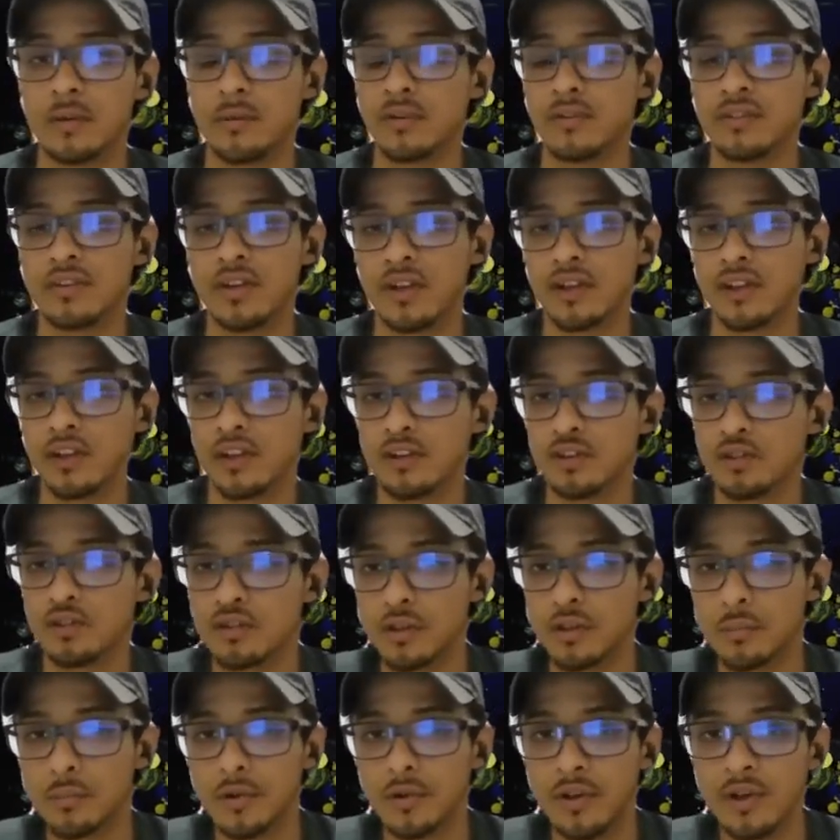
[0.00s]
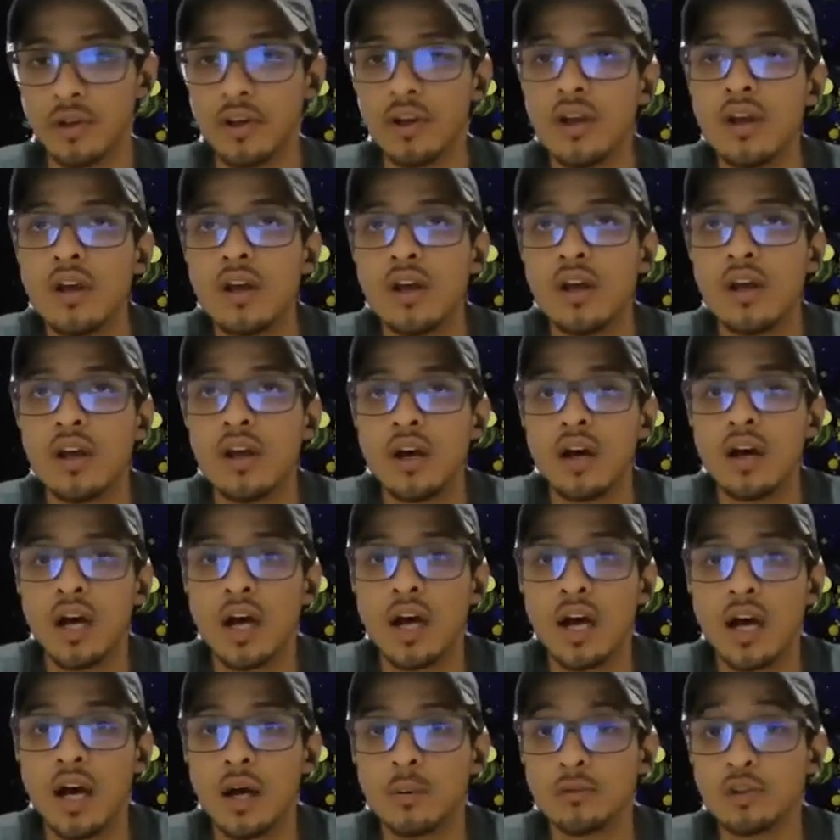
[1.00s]
It's not a country, but
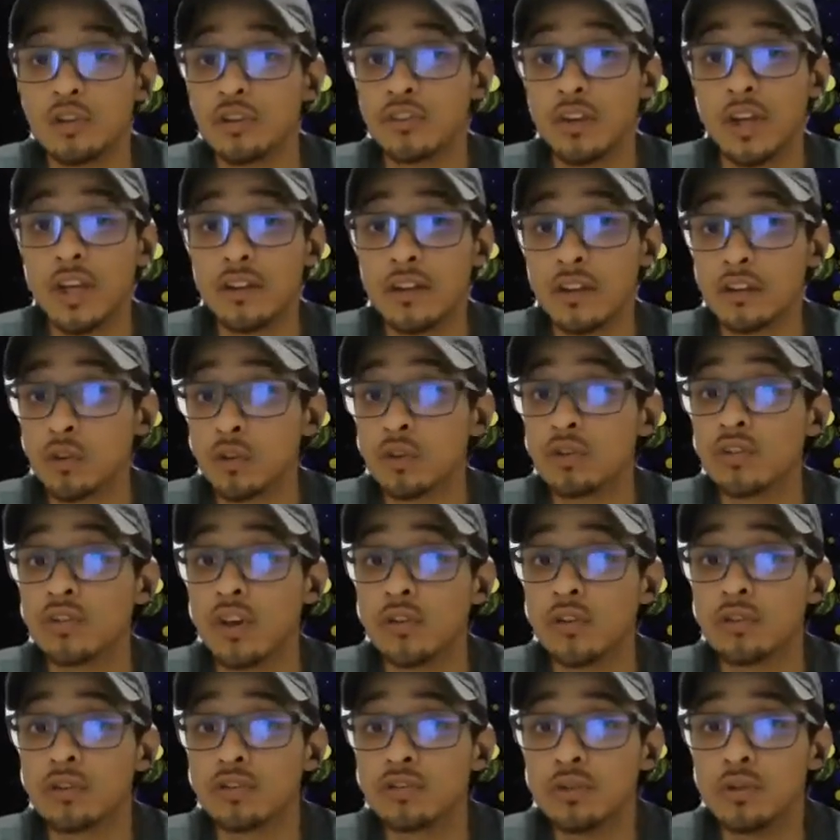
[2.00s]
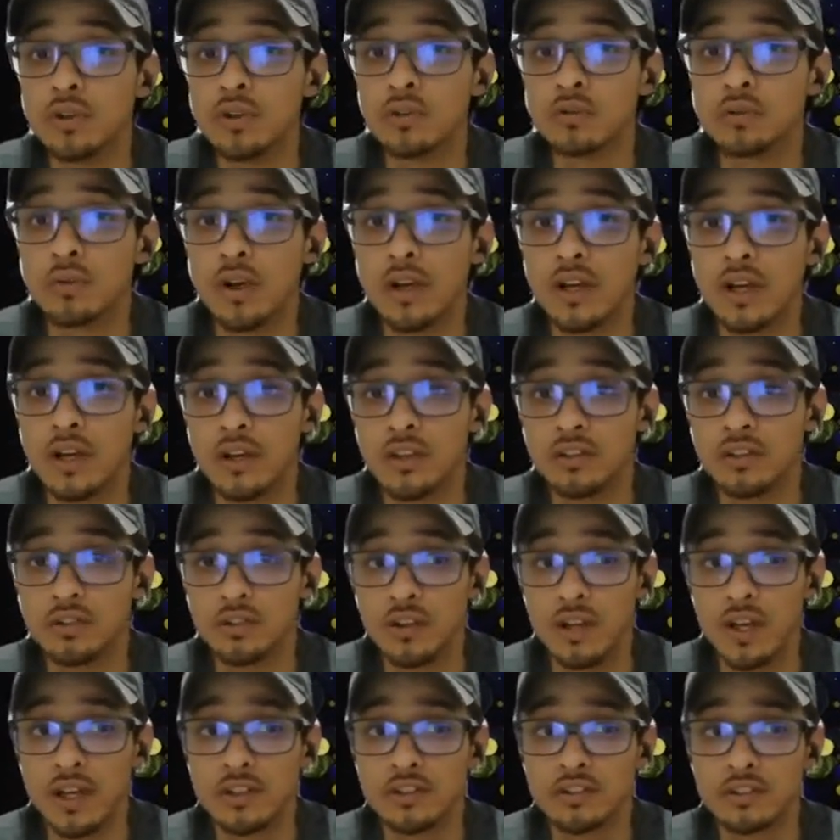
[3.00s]
I'm just saying that there's other students right now
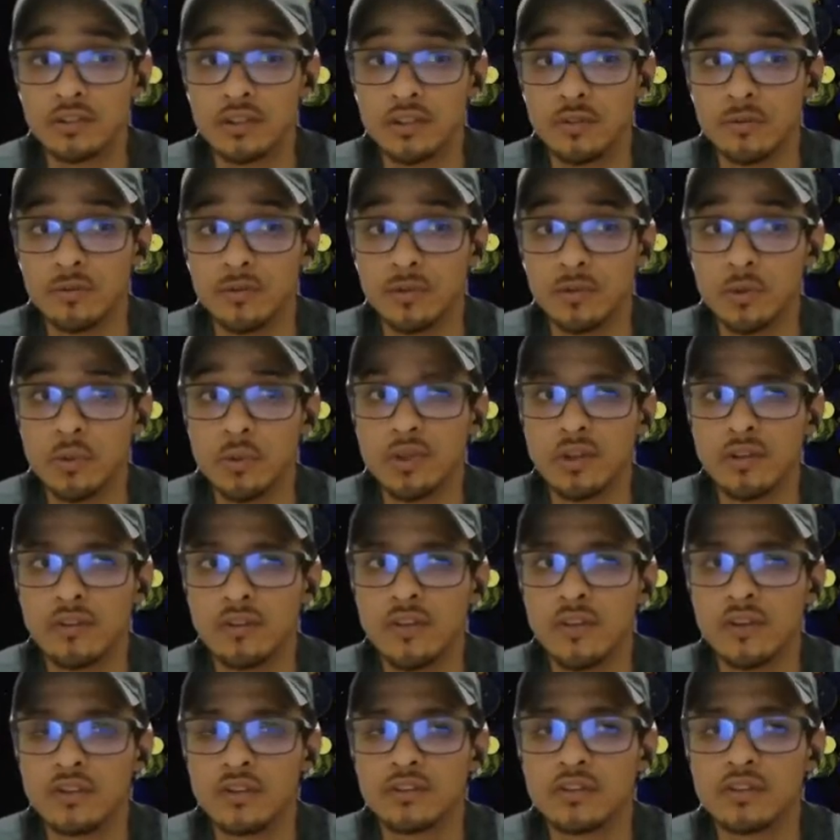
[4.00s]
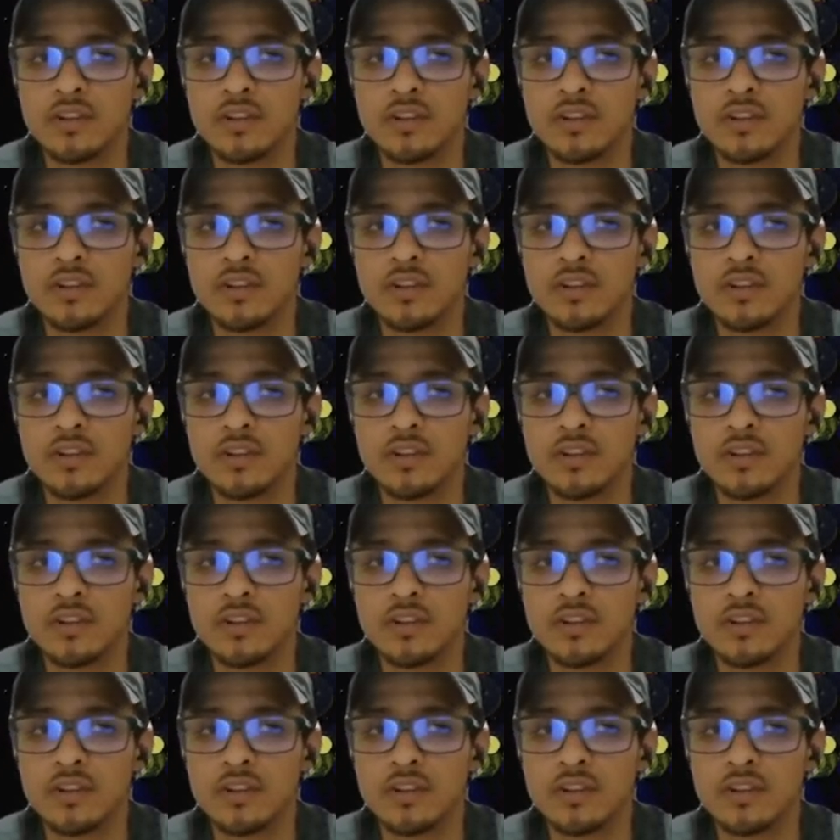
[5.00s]
internationally viewing this,